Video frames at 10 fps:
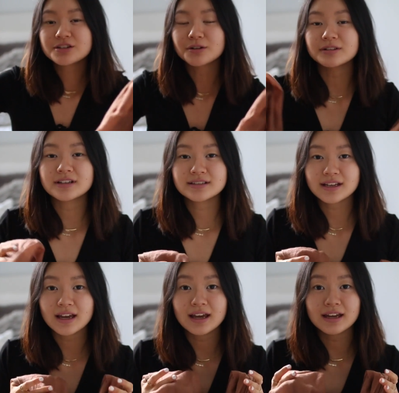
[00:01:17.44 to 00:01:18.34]
showed this
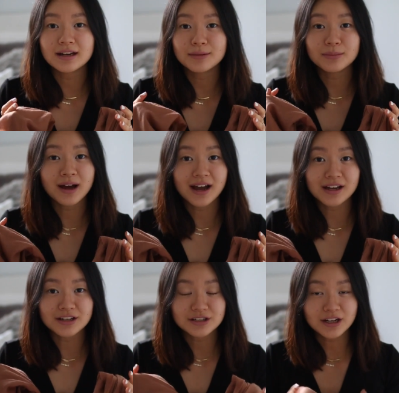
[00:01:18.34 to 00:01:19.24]
in
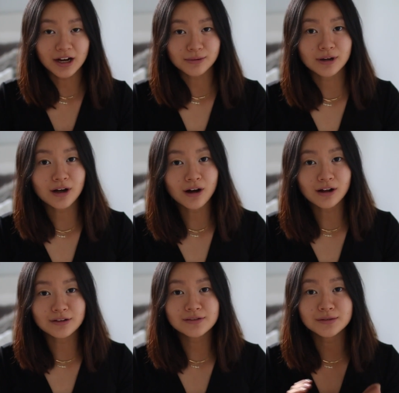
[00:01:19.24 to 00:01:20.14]
my January
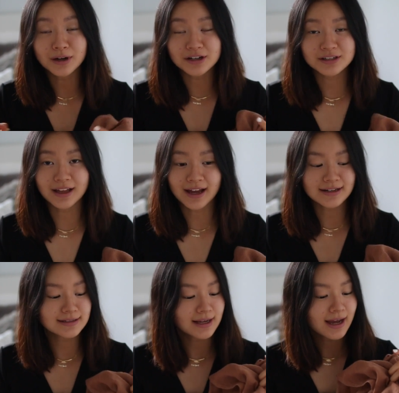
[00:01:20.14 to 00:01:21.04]
haul. If you watched
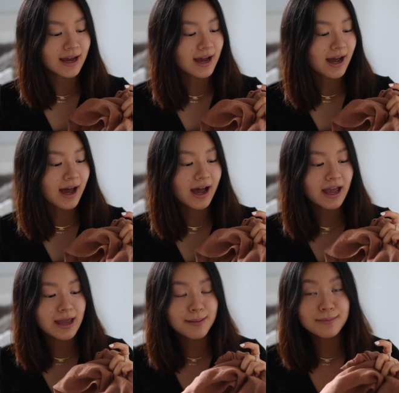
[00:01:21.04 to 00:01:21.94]
that,
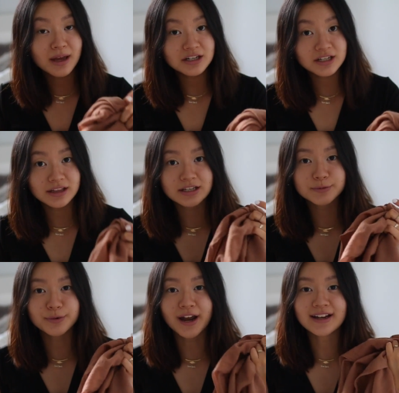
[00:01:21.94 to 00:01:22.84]
I mentioned
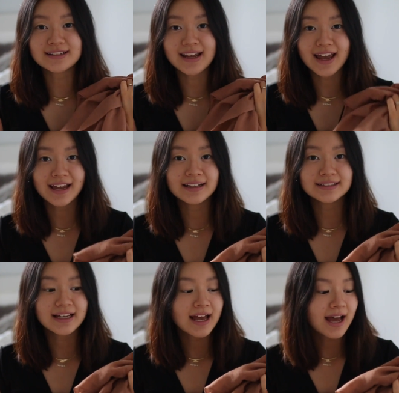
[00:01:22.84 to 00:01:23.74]
this brand
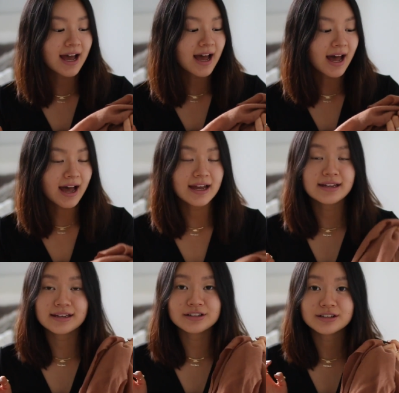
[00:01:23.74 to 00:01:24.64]
and
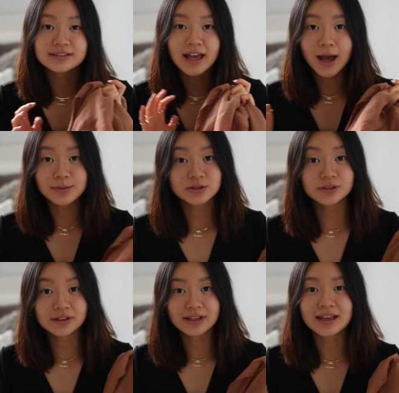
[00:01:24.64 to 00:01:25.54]
I just
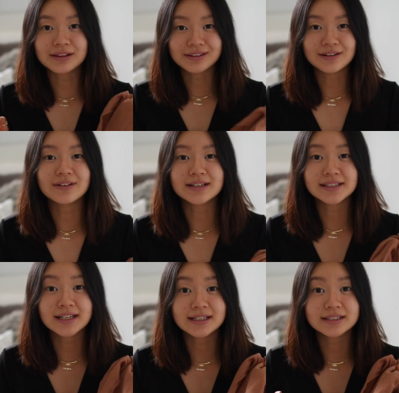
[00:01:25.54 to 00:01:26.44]
absolutely love
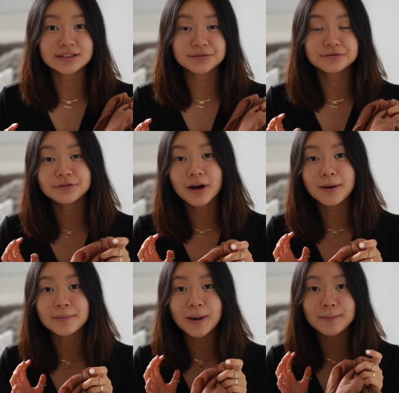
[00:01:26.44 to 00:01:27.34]
it. It is
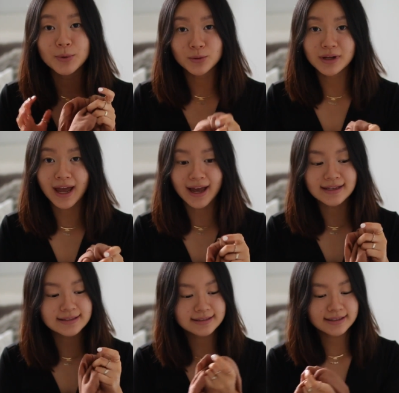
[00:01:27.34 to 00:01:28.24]
from
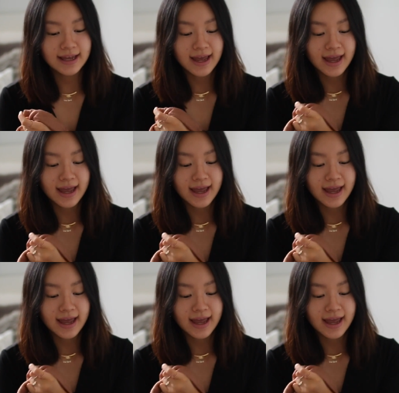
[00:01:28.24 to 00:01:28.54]
Mooncats